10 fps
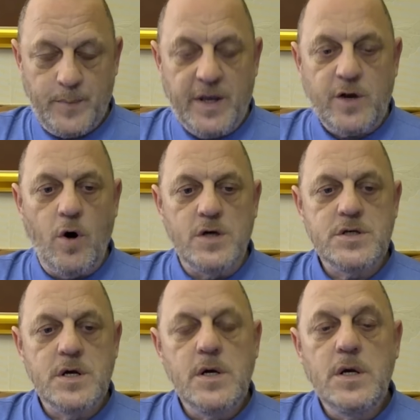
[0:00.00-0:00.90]

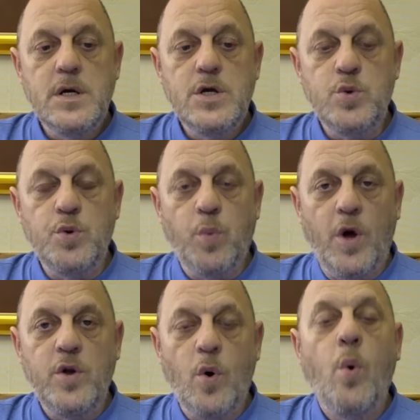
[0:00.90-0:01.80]
because you would
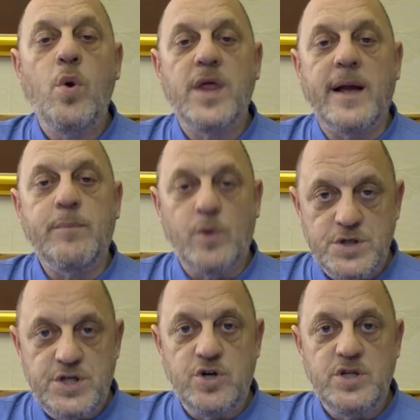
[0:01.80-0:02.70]
want the whole thing
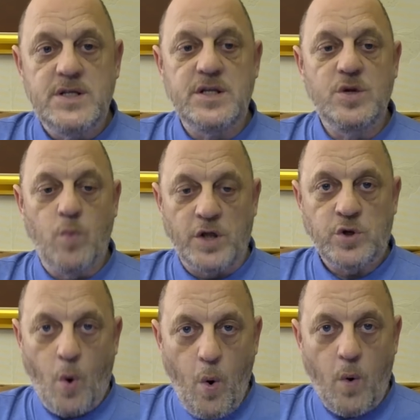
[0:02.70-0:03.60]
prosecuted in the one
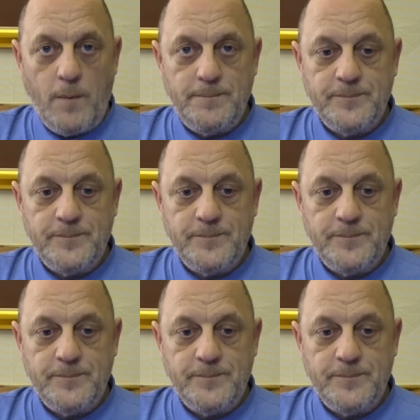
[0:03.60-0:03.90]
go.